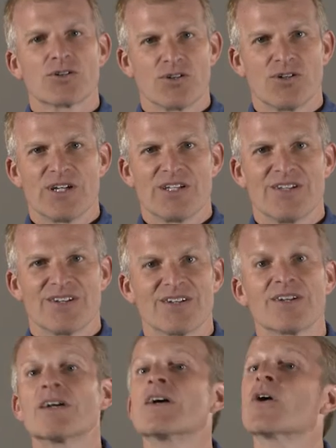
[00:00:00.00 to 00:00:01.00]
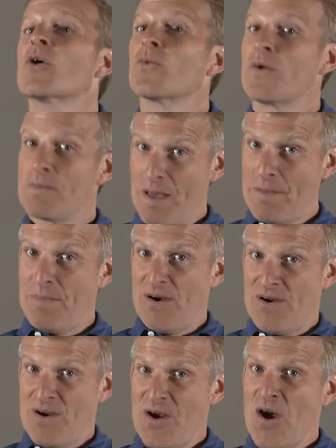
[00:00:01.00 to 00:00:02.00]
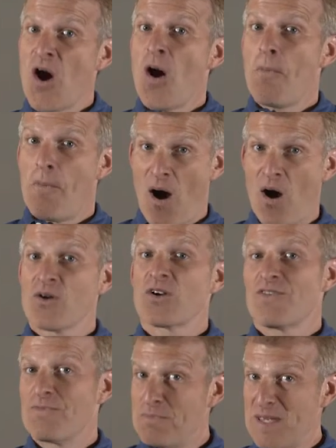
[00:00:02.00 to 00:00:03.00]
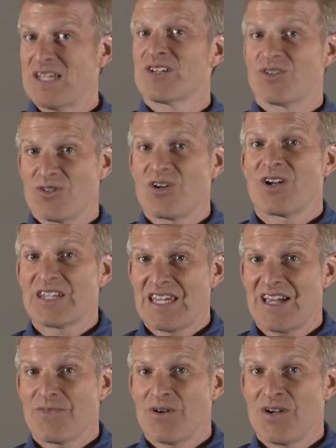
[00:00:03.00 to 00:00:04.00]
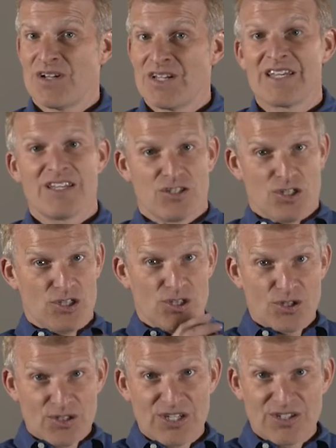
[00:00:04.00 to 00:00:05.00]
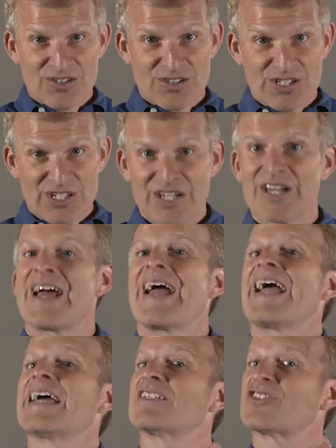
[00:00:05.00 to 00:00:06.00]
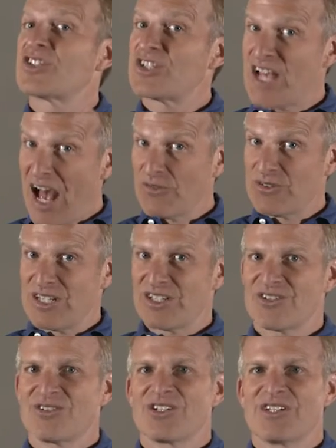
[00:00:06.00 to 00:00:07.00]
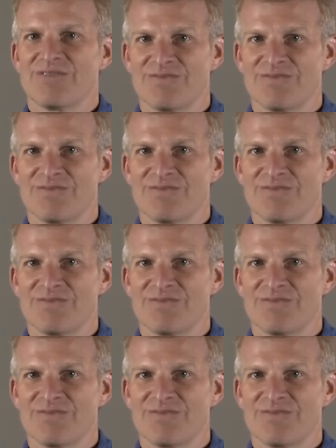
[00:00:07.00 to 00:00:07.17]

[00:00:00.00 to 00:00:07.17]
Good. Remember, part of being good on camera is looking good and sounding good.